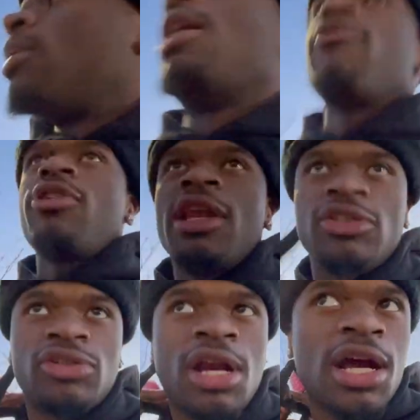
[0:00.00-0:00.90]
Every
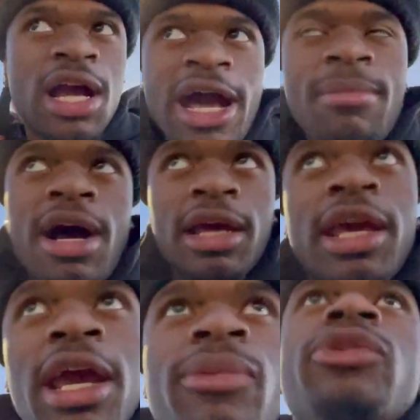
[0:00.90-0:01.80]
electronic I got, my
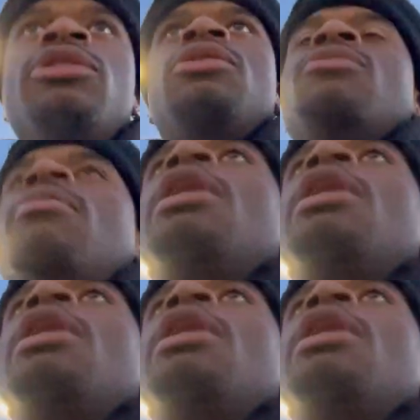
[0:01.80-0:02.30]
camera, my